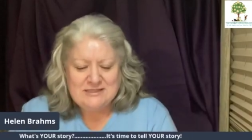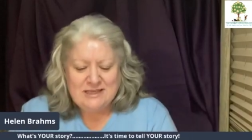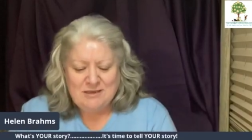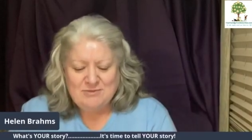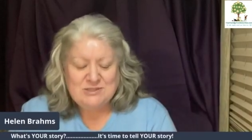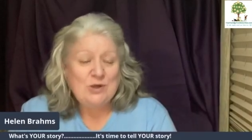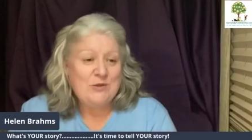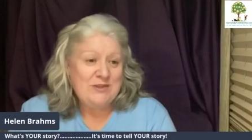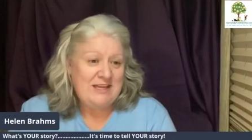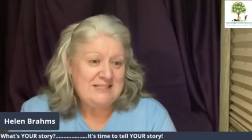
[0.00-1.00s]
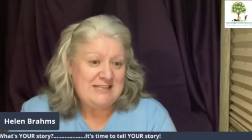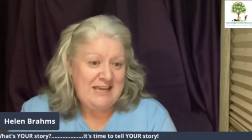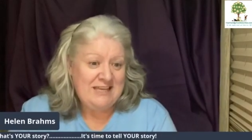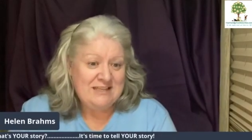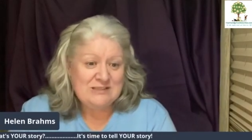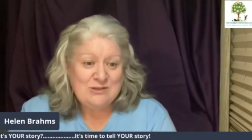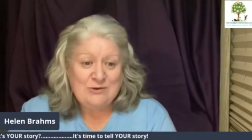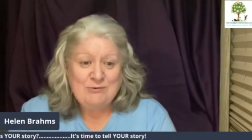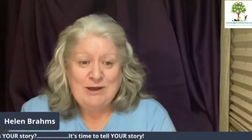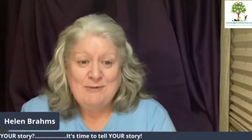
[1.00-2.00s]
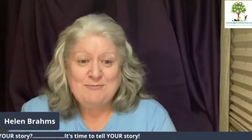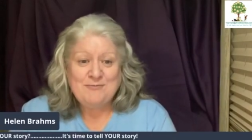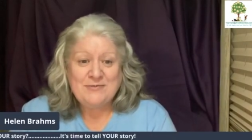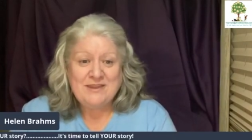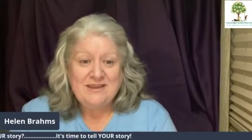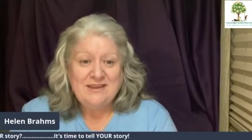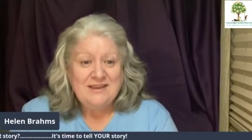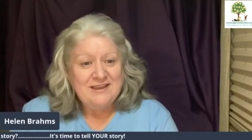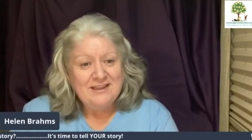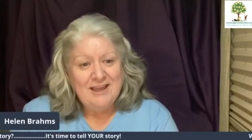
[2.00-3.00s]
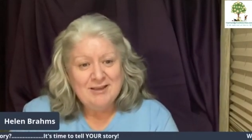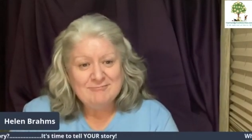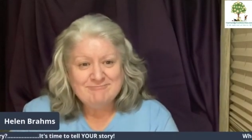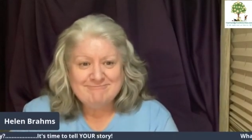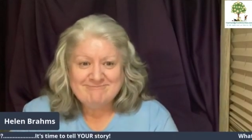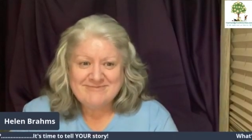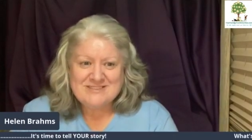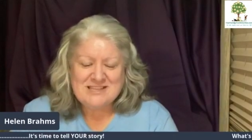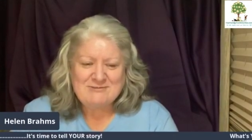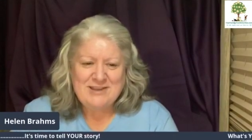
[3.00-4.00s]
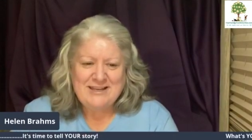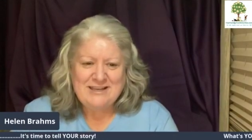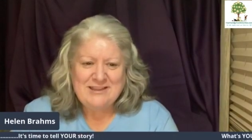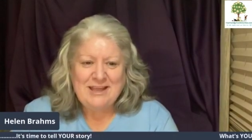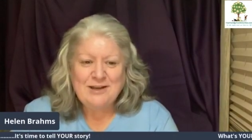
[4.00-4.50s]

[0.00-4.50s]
encompassed on that day. So yeah, so that we had another